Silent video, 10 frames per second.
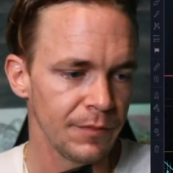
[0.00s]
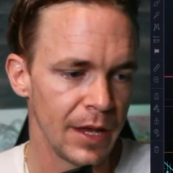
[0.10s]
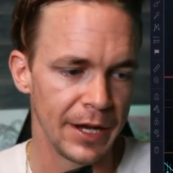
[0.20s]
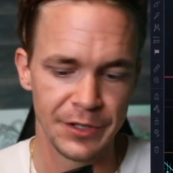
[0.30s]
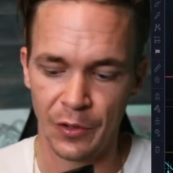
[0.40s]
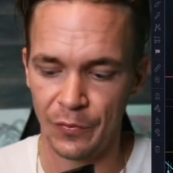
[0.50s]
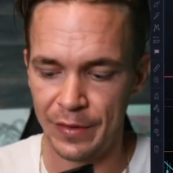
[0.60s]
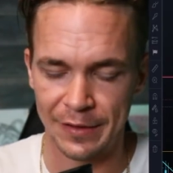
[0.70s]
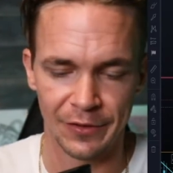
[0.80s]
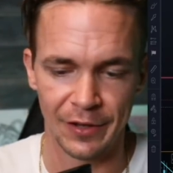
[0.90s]
And
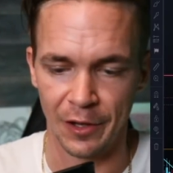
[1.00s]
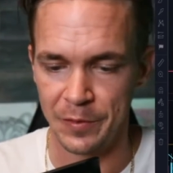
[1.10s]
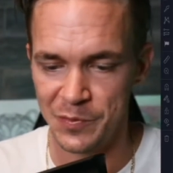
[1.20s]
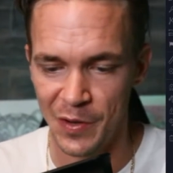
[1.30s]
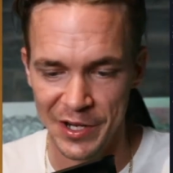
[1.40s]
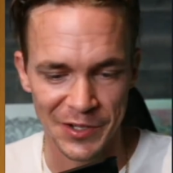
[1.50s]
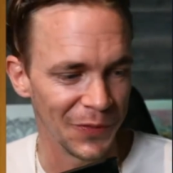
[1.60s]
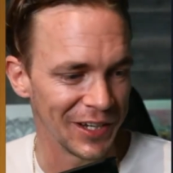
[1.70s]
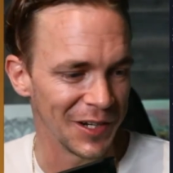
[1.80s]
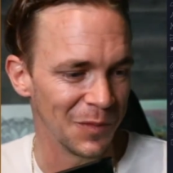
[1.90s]
that's the other reason why I don't
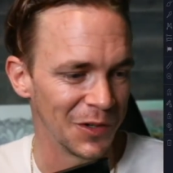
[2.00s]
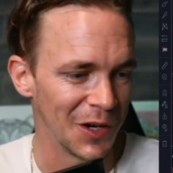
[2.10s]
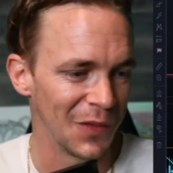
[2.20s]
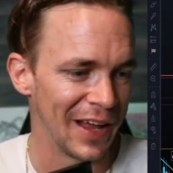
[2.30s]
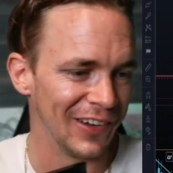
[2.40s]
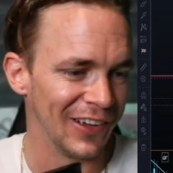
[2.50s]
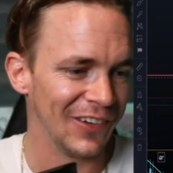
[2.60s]
think it will go that low.